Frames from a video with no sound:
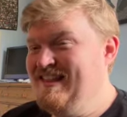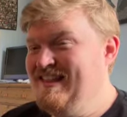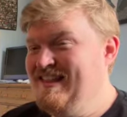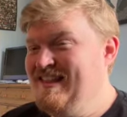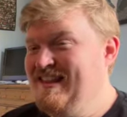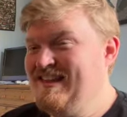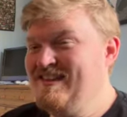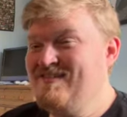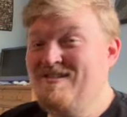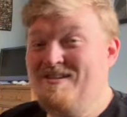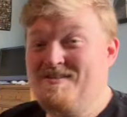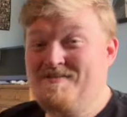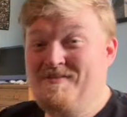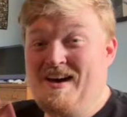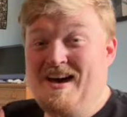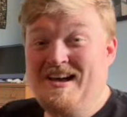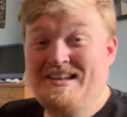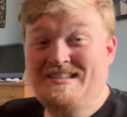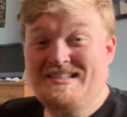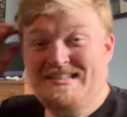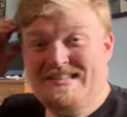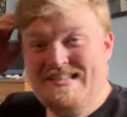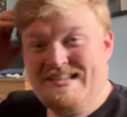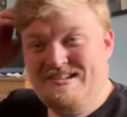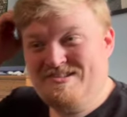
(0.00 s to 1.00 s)
A great
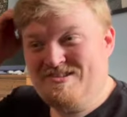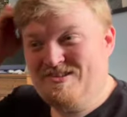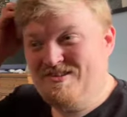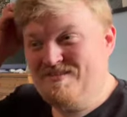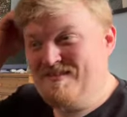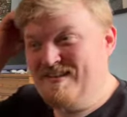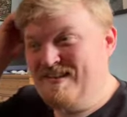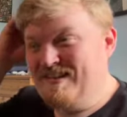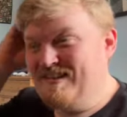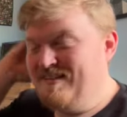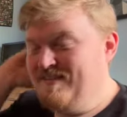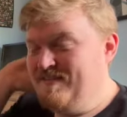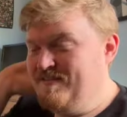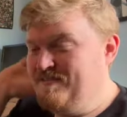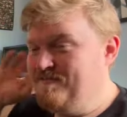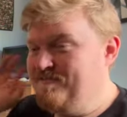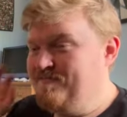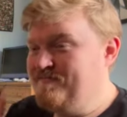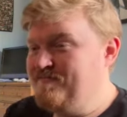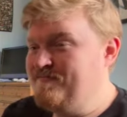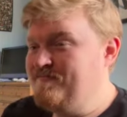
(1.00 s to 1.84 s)
vase is just a thing.